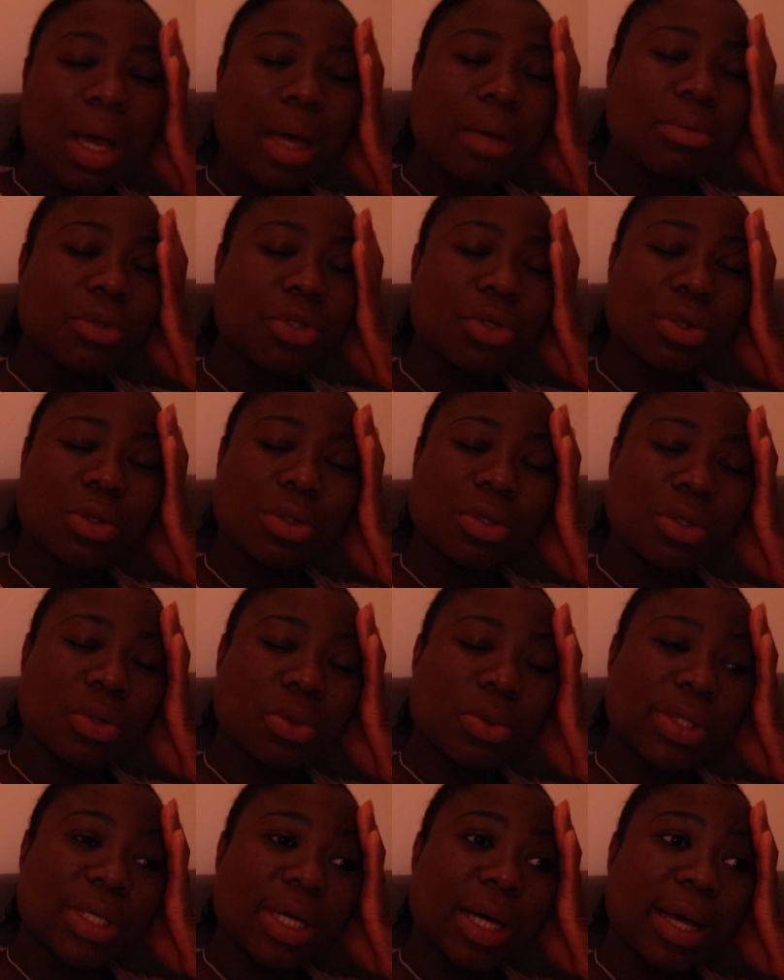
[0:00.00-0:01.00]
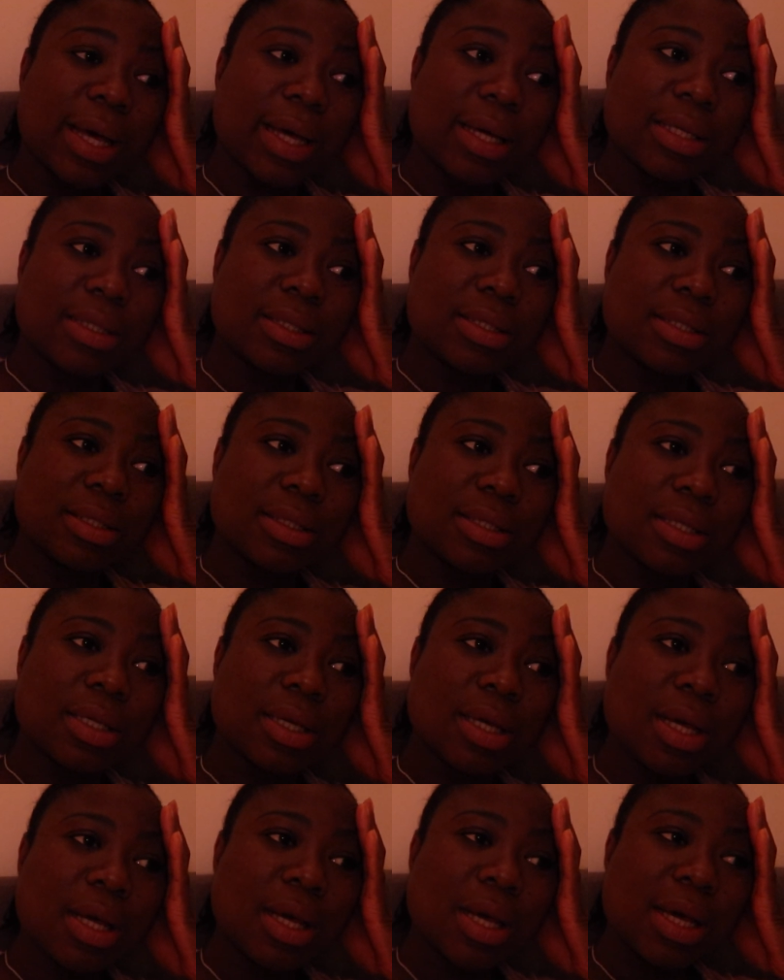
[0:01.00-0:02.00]
I'm just so tired.
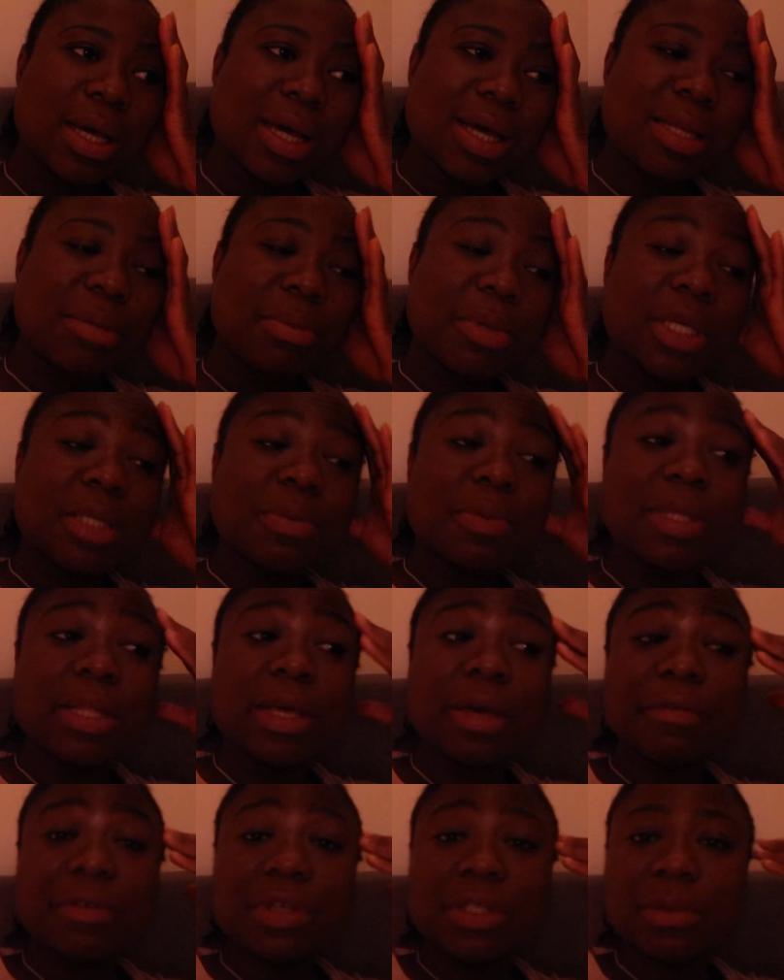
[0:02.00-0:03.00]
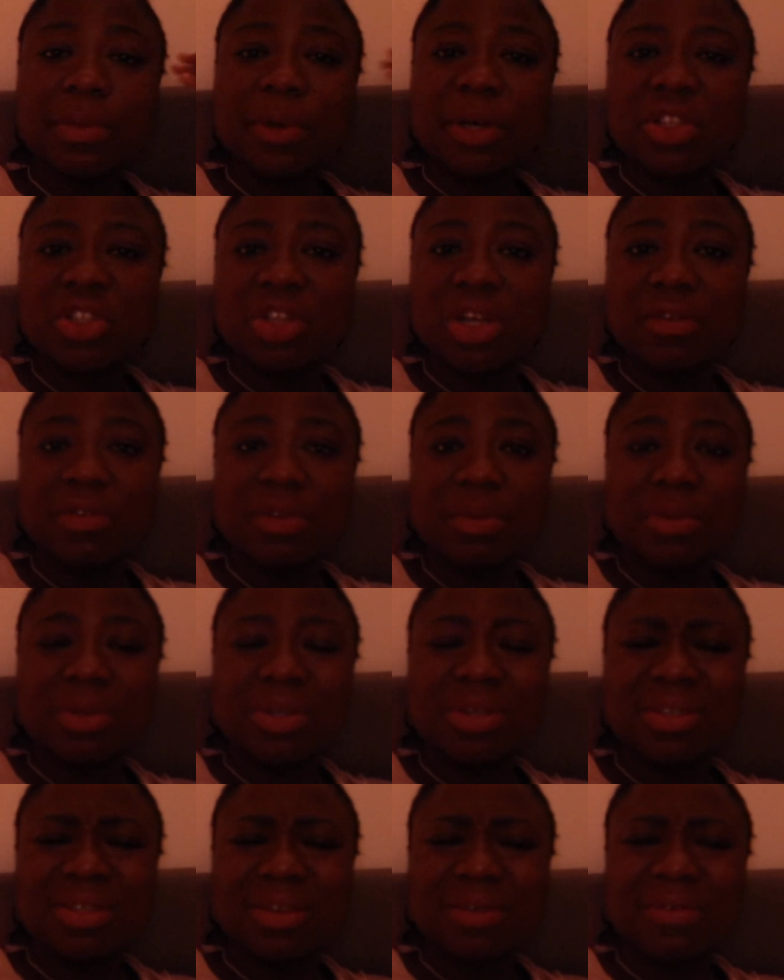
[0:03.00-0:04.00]
And it makes me nervous about traveling
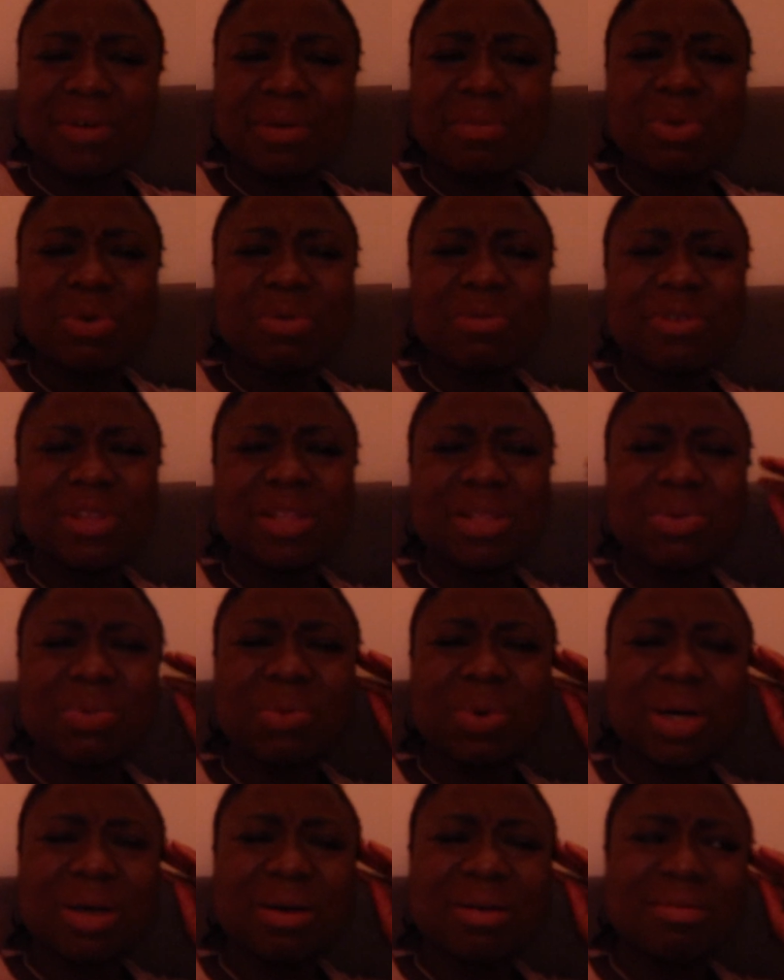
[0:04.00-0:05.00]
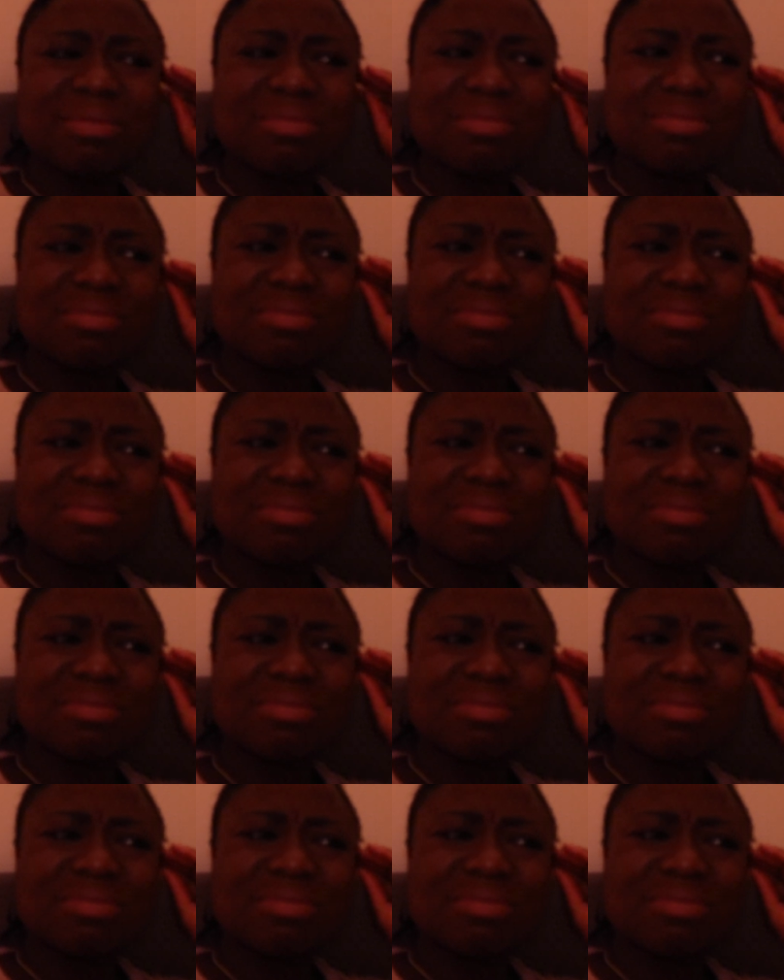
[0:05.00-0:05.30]
because if I'm not feeling well,